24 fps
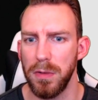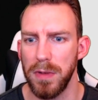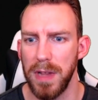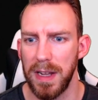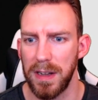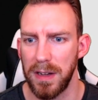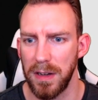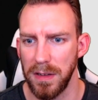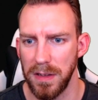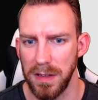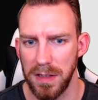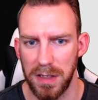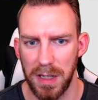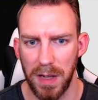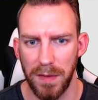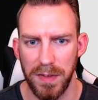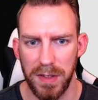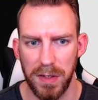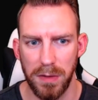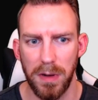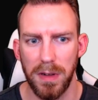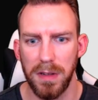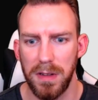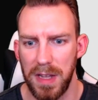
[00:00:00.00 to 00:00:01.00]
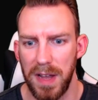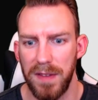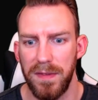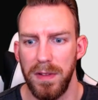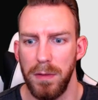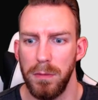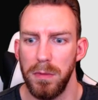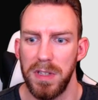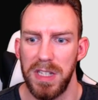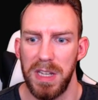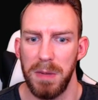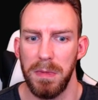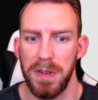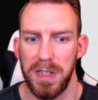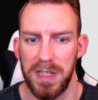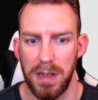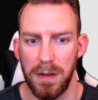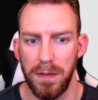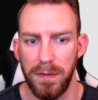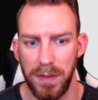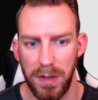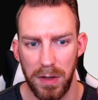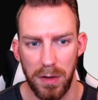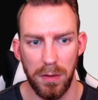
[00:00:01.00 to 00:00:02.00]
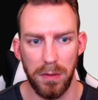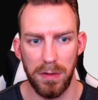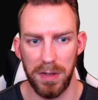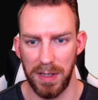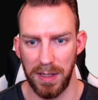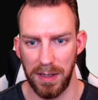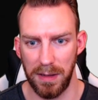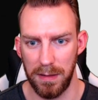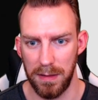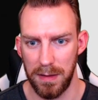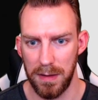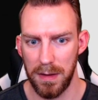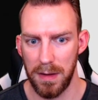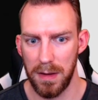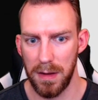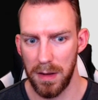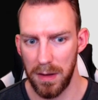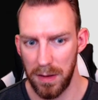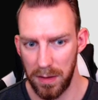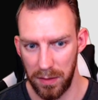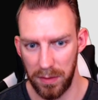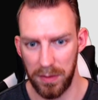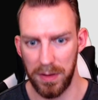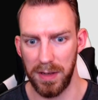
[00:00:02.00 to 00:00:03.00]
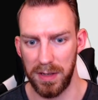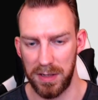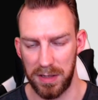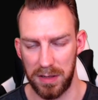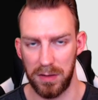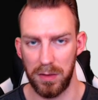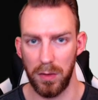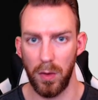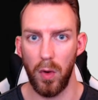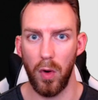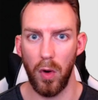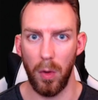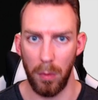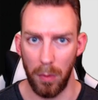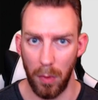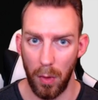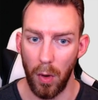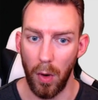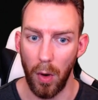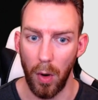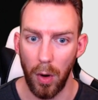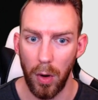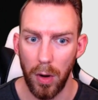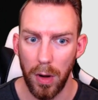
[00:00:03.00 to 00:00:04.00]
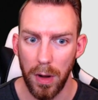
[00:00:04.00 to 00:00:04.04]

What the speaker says: that kind of stuff. So I definitely would see myself using this store more.